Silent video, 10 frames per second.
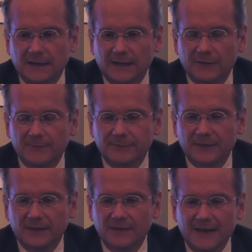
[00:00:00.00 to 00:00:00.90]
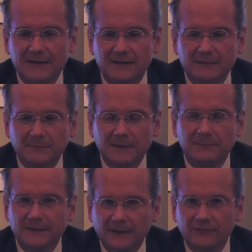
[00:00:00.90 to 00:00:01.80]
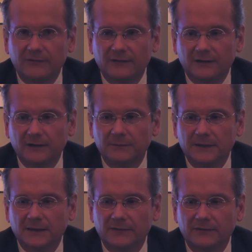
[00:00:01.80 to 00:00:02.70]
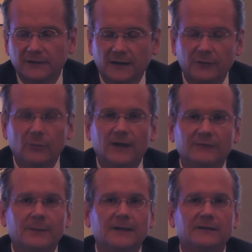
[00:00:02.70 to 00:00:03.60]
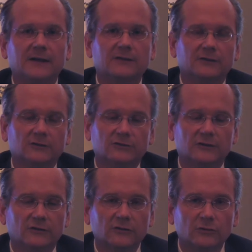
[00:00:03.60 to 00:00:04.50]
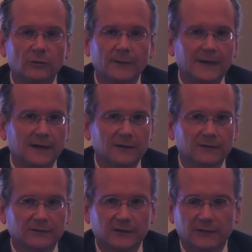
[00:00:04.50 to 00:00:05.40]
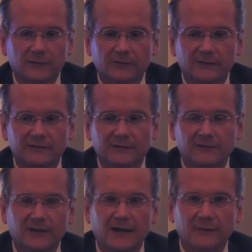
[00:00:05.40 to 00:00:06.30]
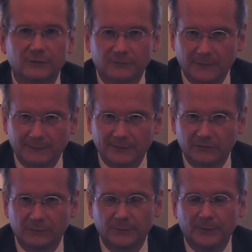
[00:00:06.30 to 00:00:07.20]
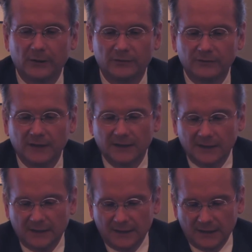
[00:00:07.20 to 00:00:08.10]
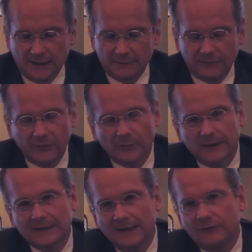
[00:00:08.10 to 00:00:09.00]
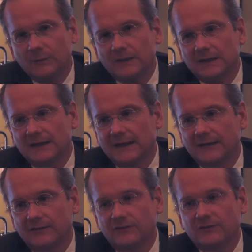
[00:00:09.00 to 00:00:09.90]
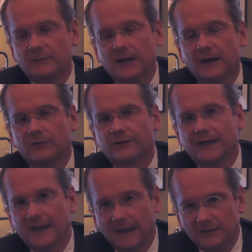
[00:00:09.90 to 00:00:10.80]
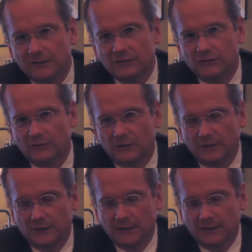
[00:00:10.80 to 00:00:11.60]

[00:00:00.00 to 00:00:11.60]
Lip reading: Now, that might be necessary because the other way of amending the Constitution is controlled by Congress. Congress gets to decide which amendments to propose. So unless we can get a system Congress can't control,